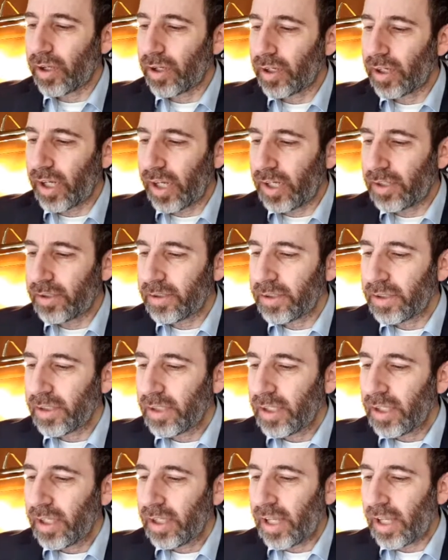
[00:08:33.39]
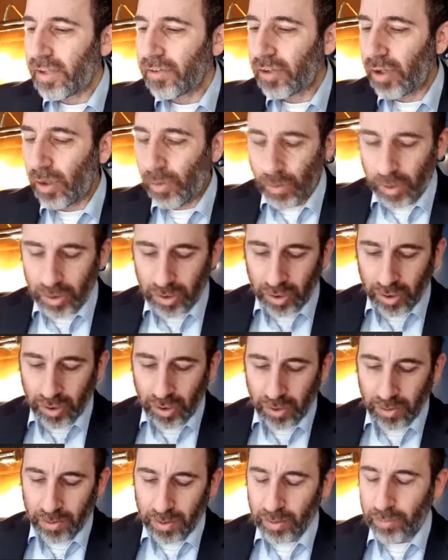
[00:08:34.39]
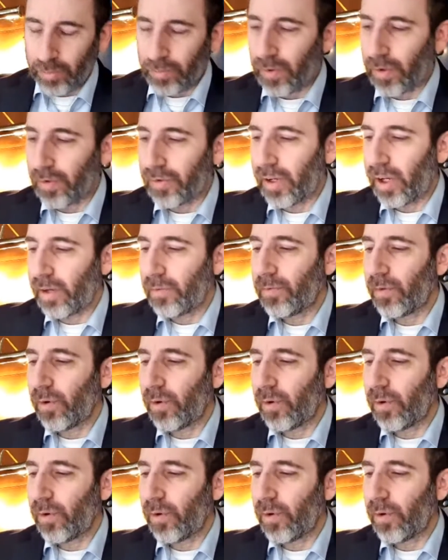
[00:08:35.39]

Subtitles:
Okay, let's go on, and I think we've got time